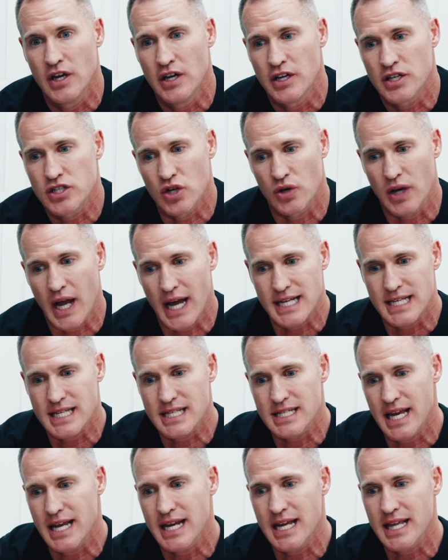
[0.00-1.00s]
So kind of
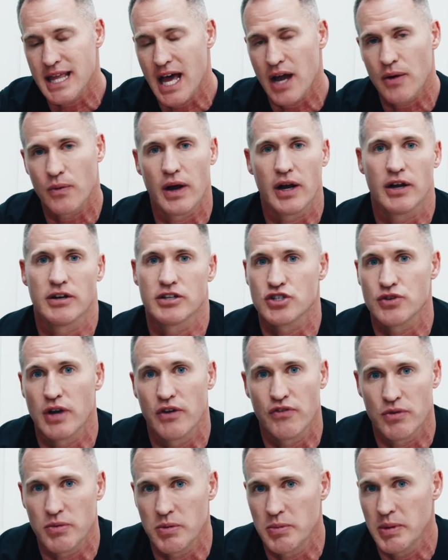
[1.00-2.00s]
setting that record straight
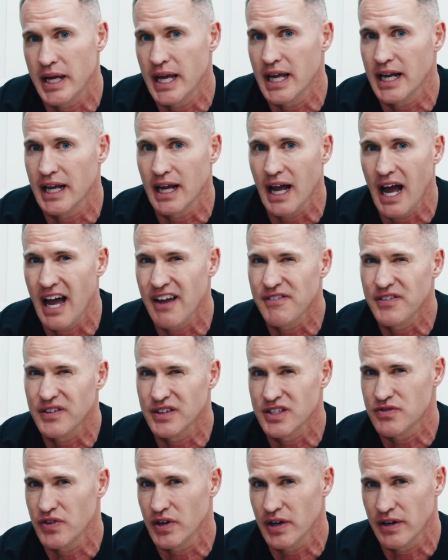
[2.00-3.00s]
from the beginning, I feel
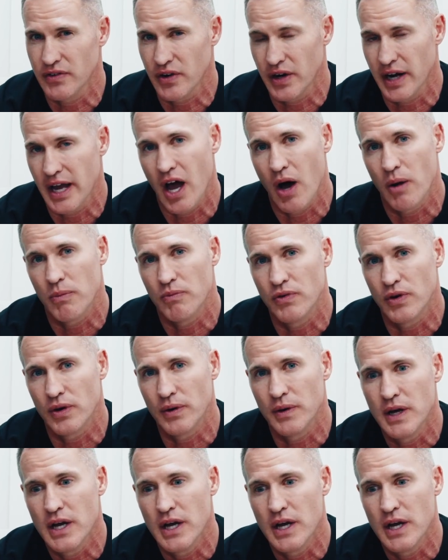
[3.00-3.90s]
is very, very helpful.